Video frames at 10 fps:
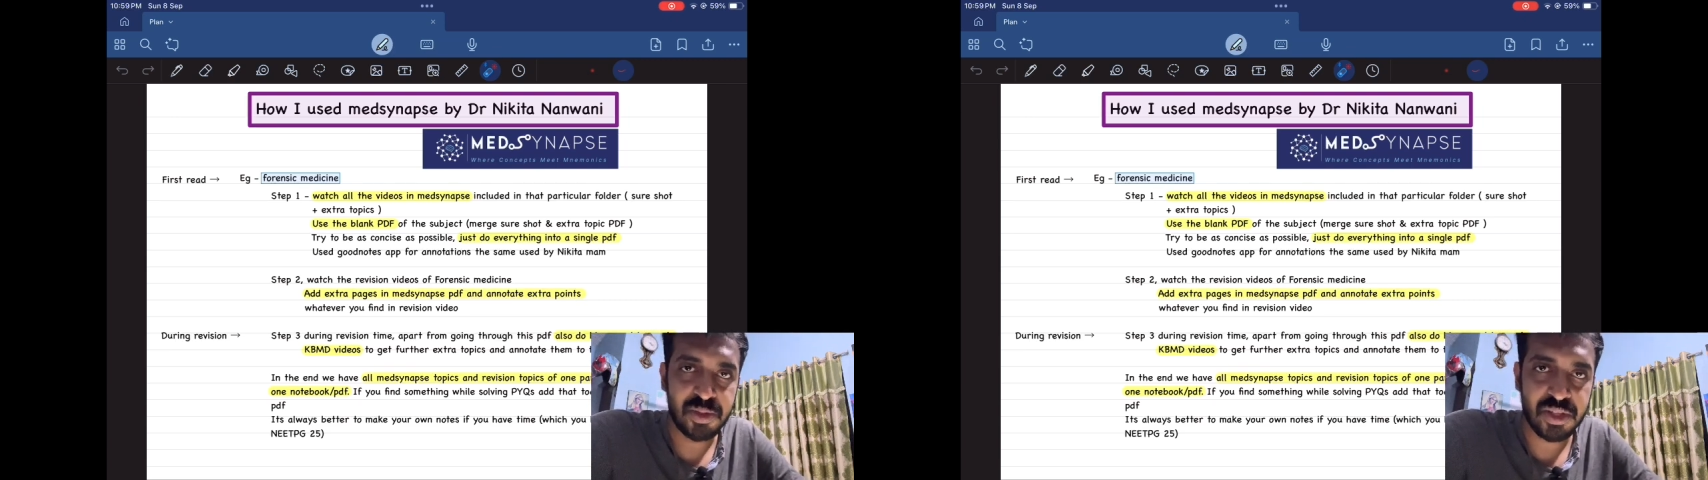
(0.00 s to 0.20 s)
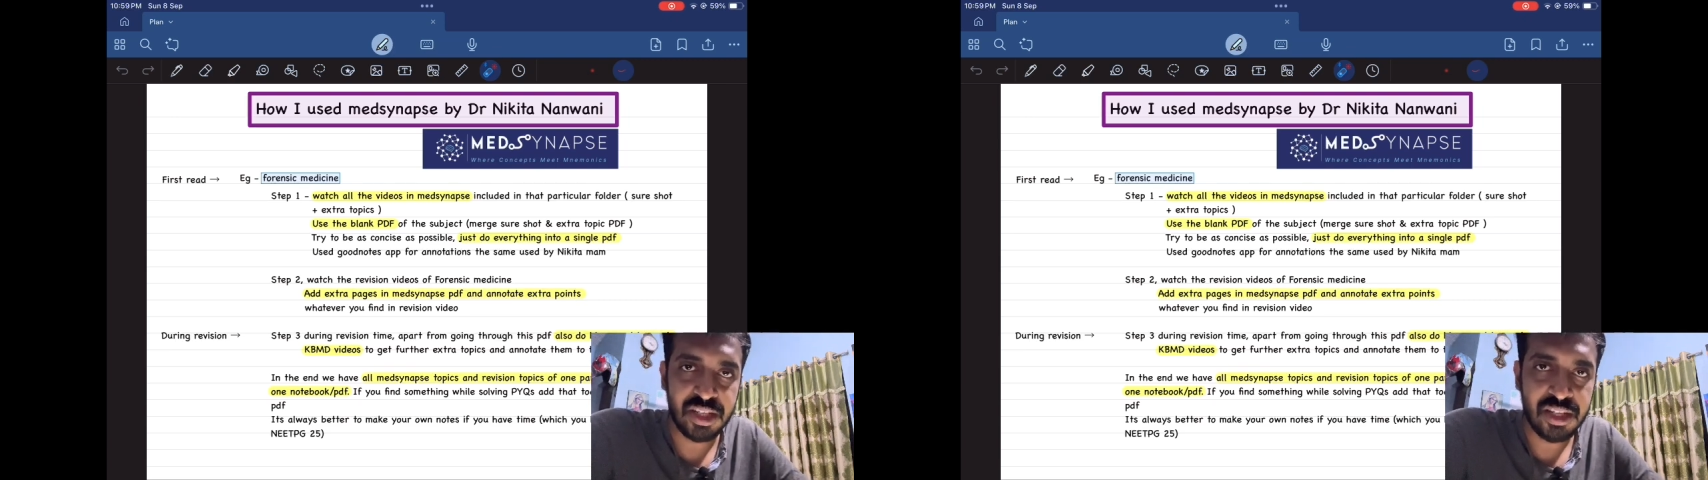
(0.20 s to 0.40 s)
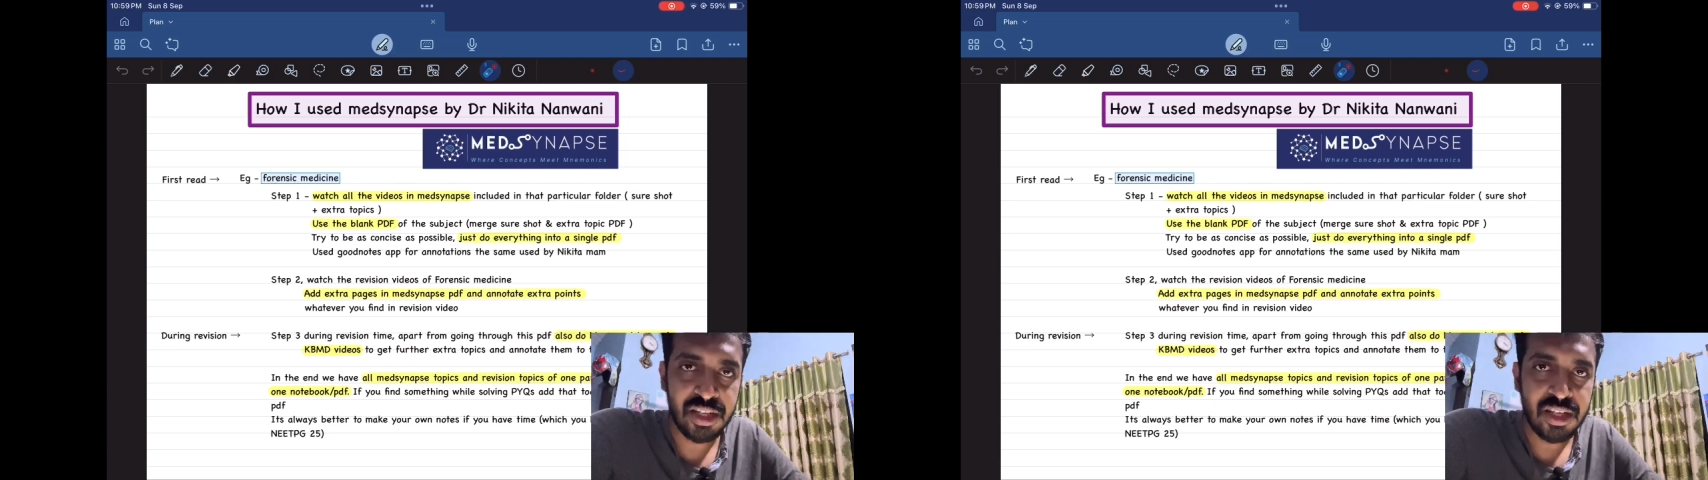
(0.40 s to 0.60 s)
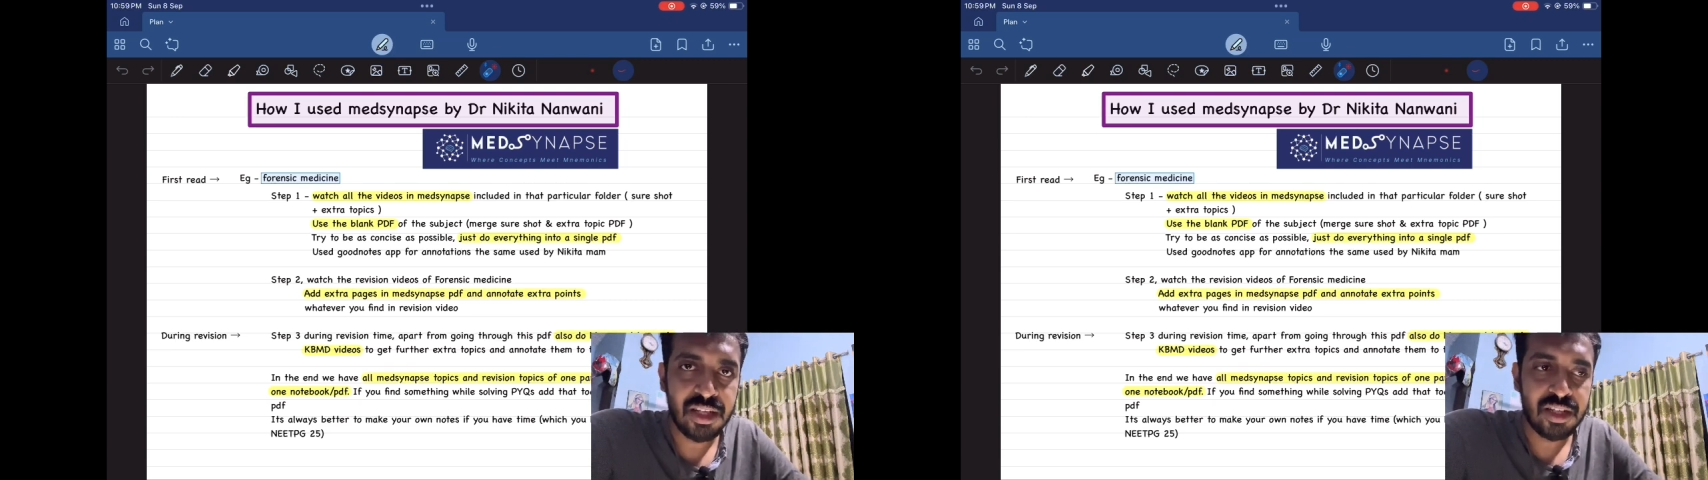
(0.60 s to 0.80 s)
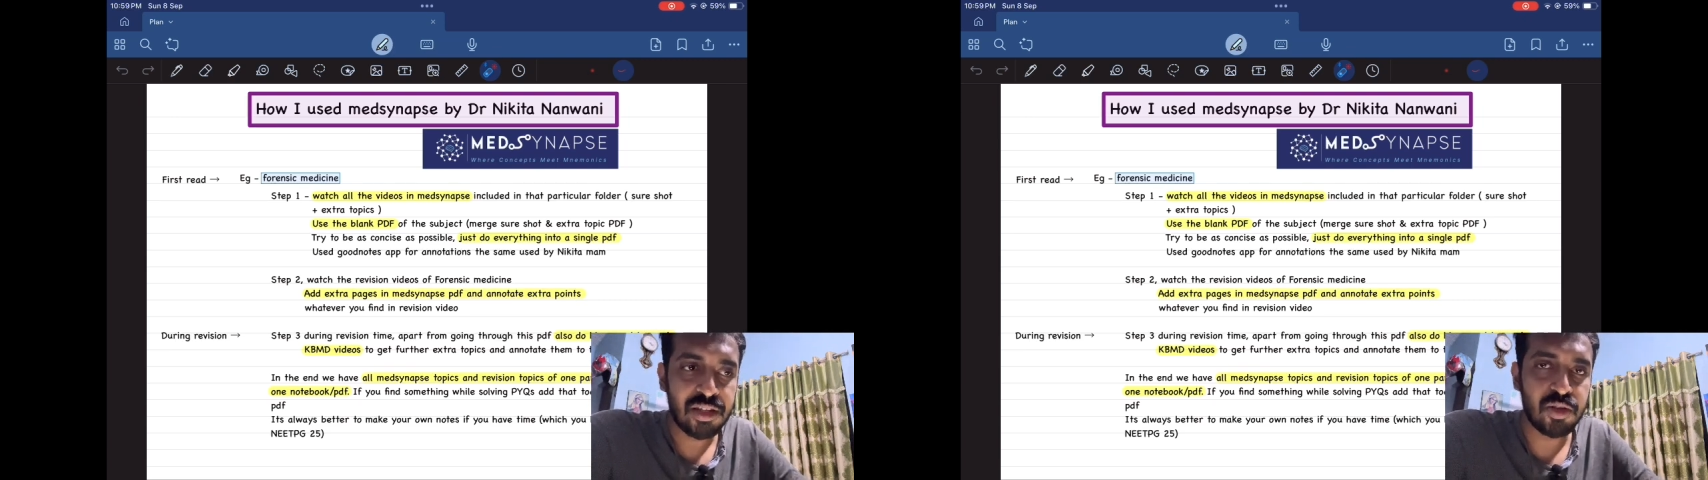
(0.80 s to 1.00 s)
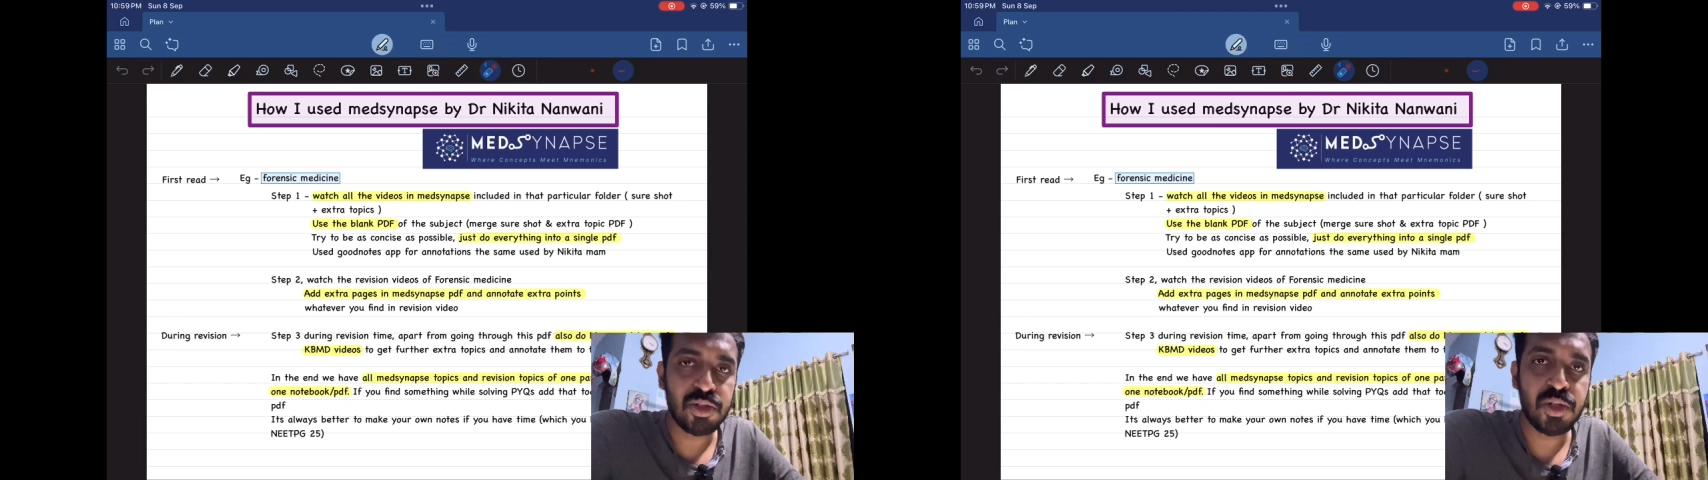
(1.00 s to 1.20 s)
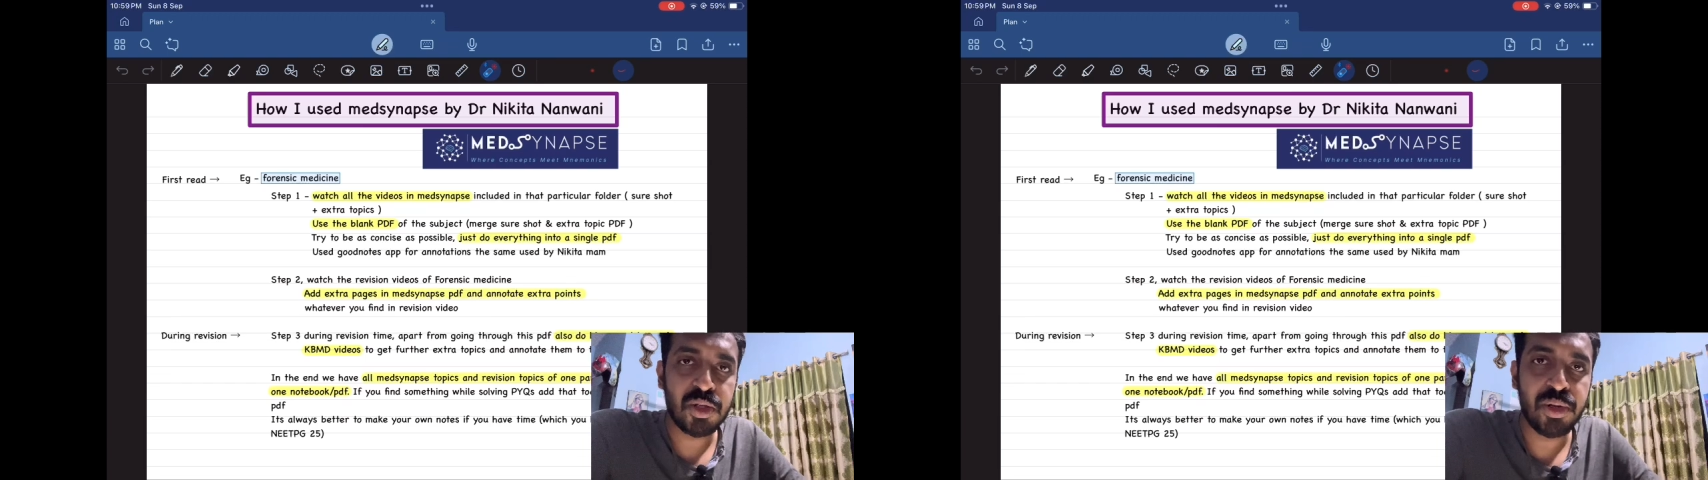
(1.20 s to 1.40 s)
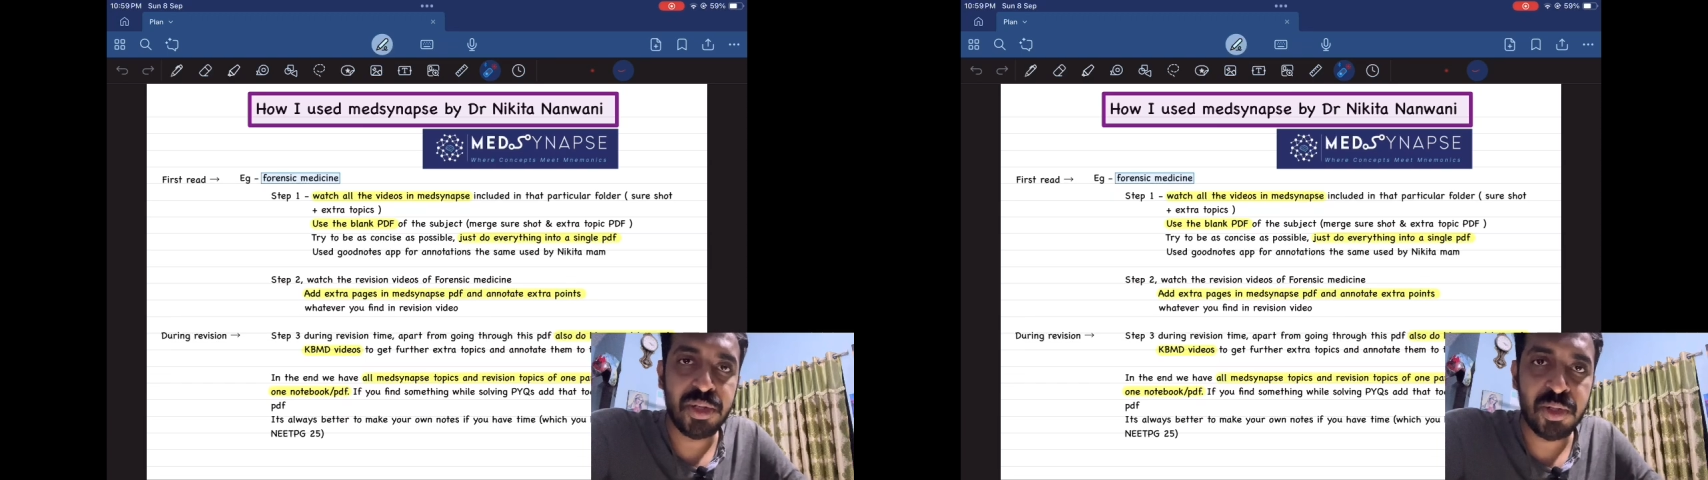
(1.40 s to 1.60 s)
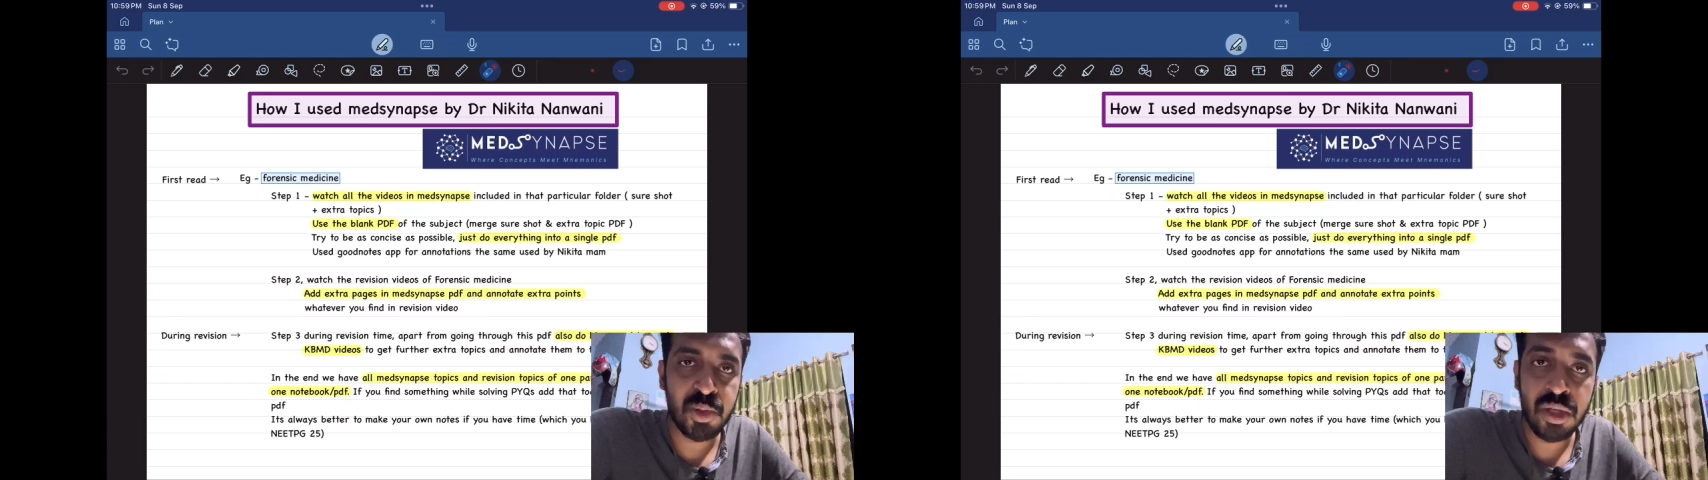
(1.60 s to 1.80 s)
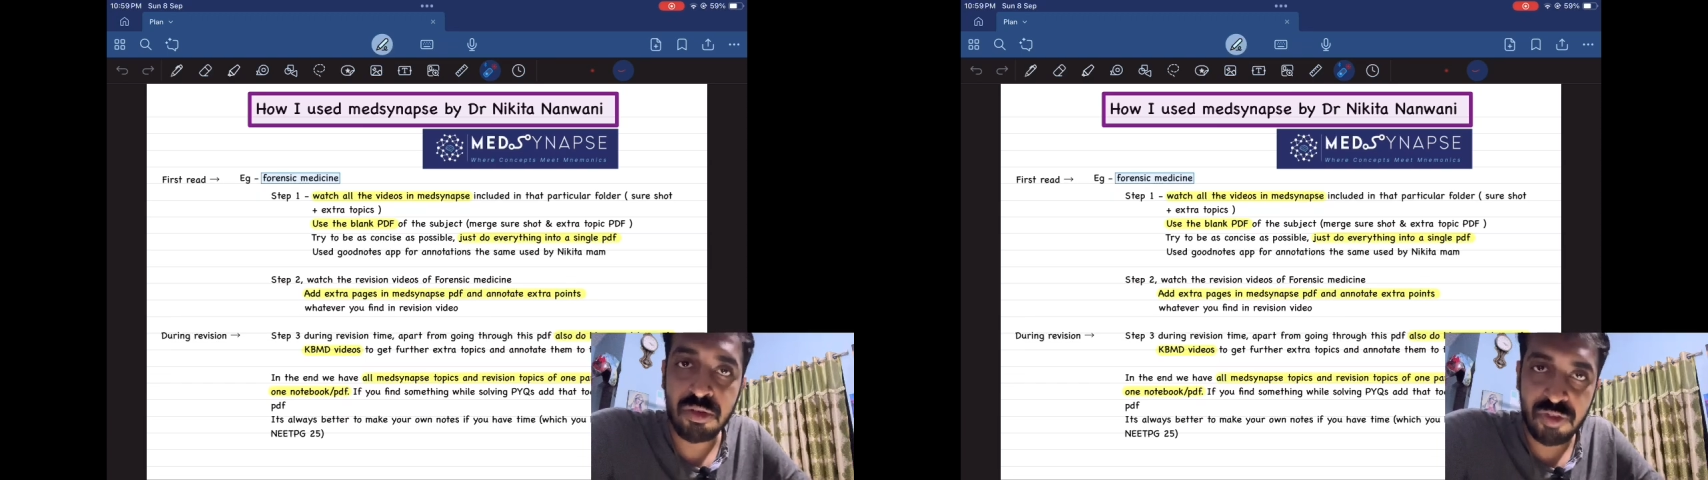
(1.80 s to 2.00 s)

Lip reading: Okay, so you are going to do your